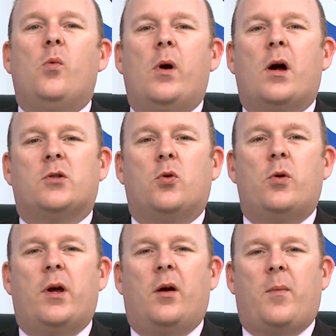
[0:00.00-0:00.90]
We are
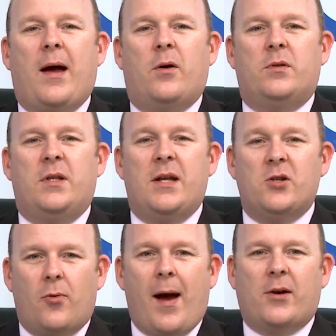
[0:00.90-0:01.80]
talking about the
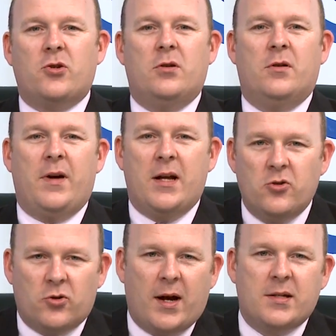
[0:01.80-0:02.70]
interaction of
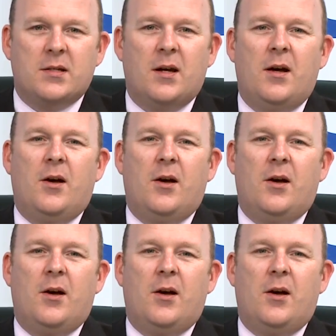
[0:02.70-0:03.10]
interest,